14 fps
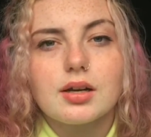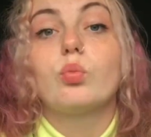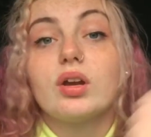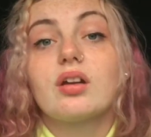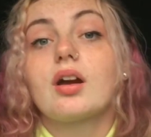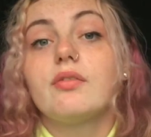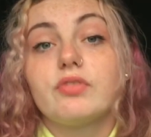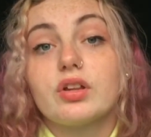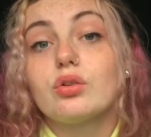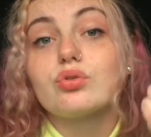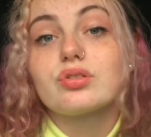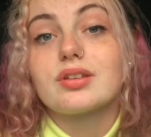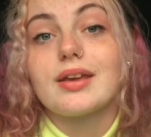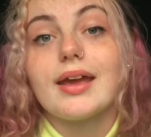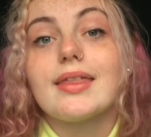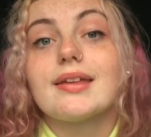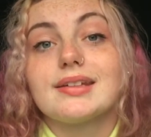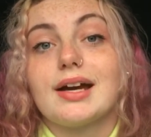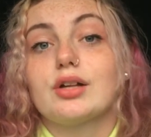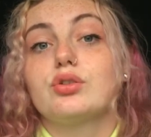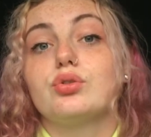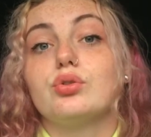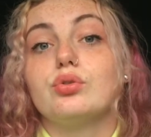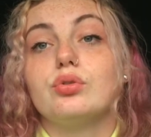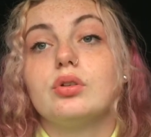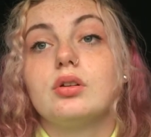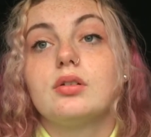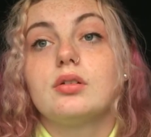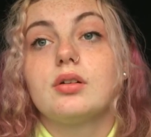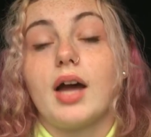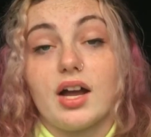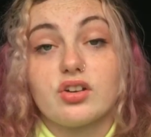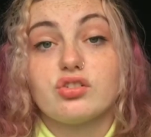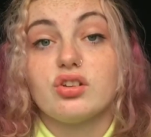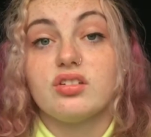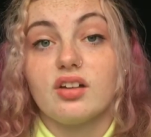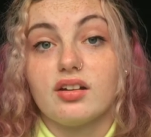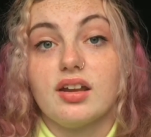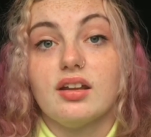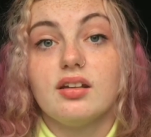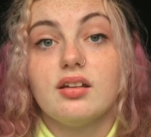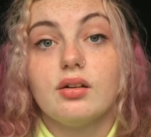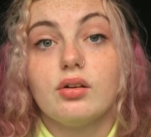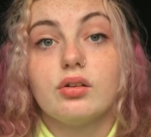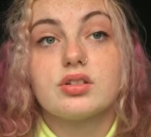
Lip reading: Wear comfy clothes to get the tattoo actually done in,